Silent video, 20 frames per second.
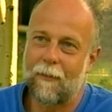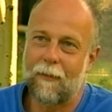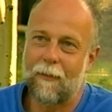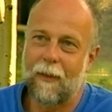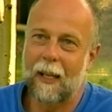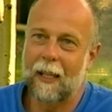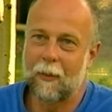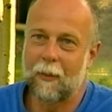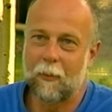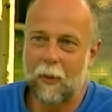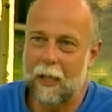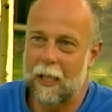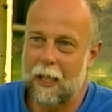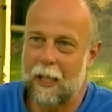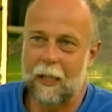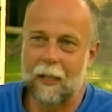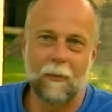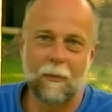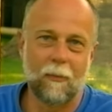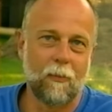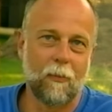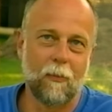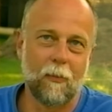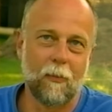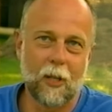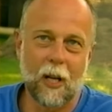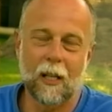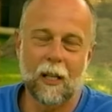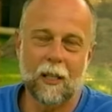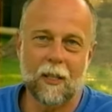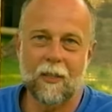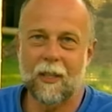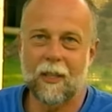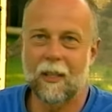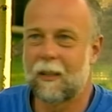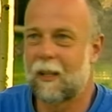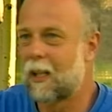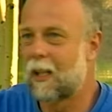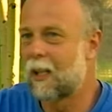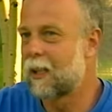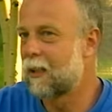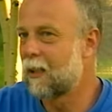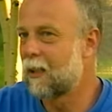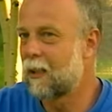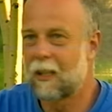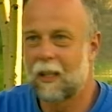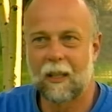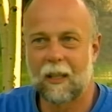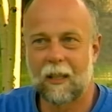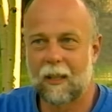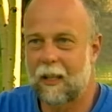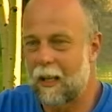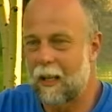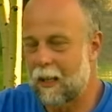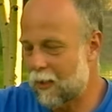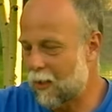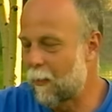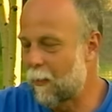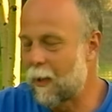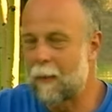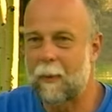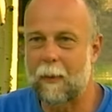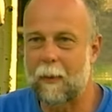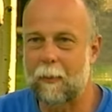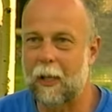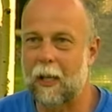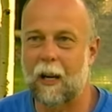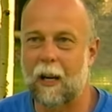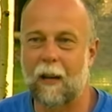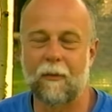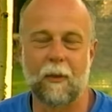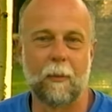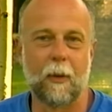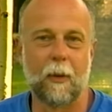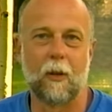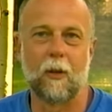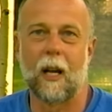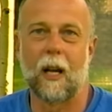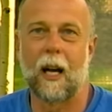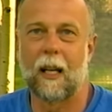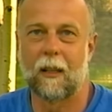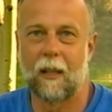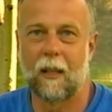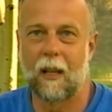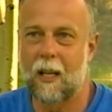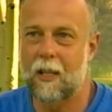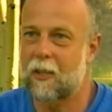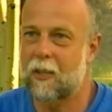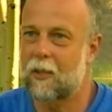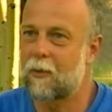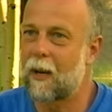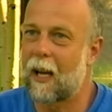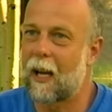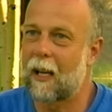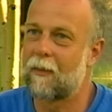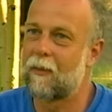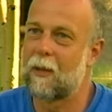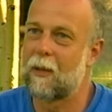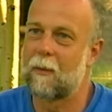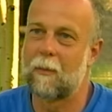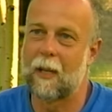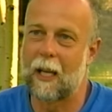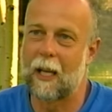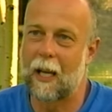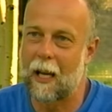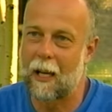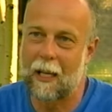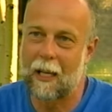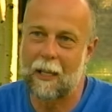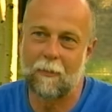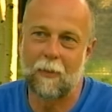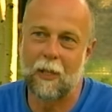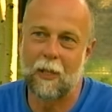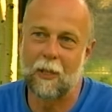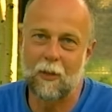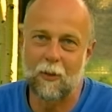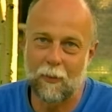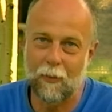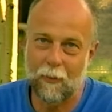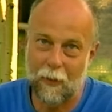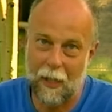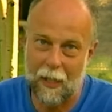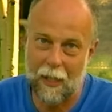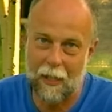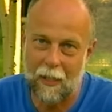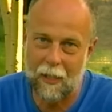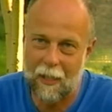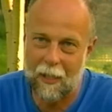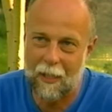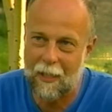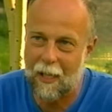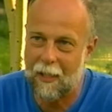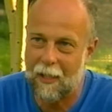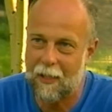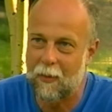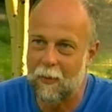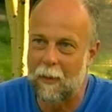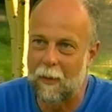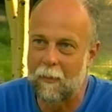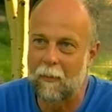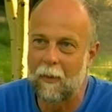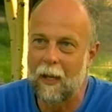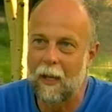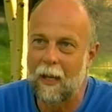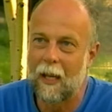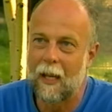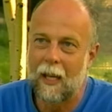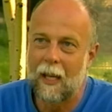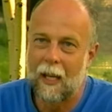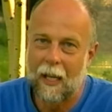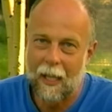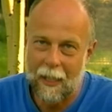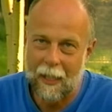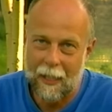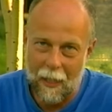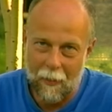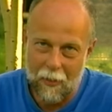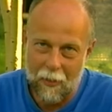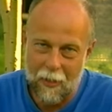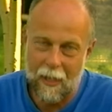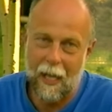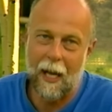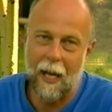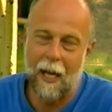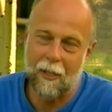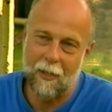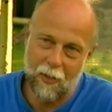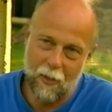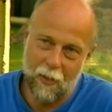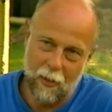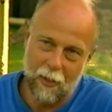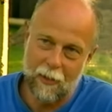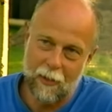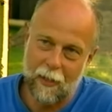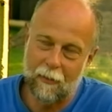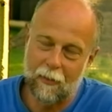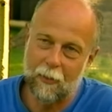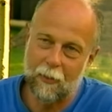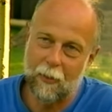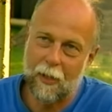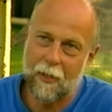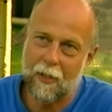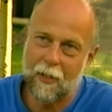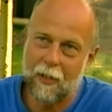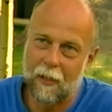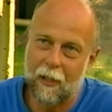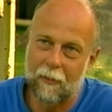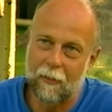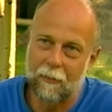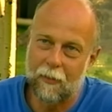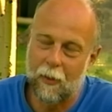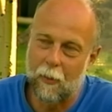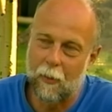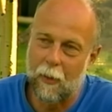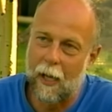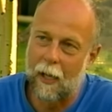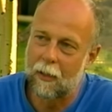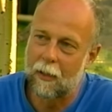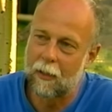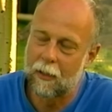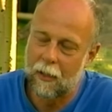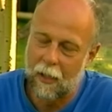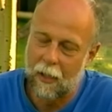finally, we docked in Ceylon. So many people got off the boat, I lost track of him, and I had been too afraid to talk to him. And that was that. So I traveled around Ceylon for a while,